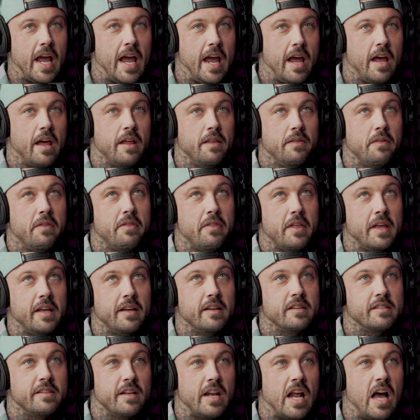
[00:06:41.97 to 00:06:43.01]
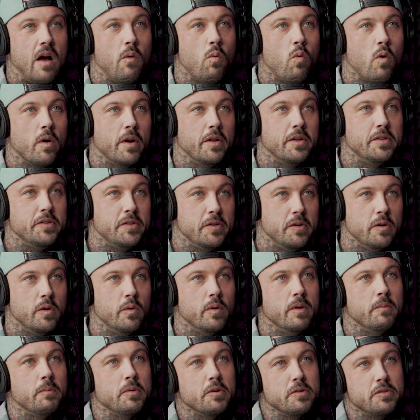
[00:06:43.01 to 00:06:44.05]
and things that I want to do
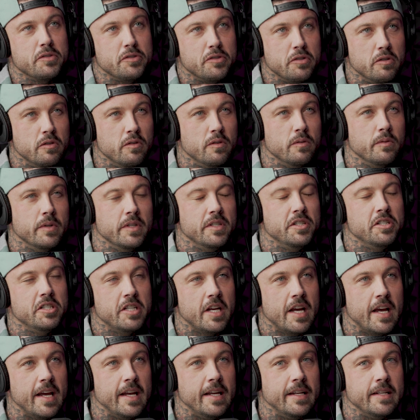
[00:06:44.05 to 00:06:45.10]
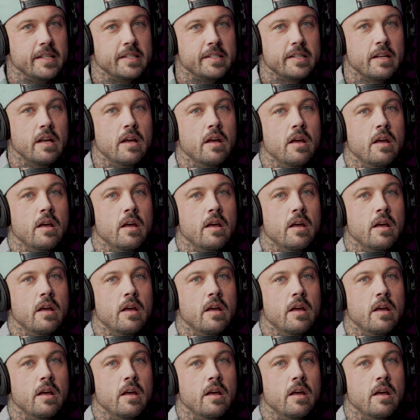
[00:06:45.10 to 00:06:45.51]
and pursue and chase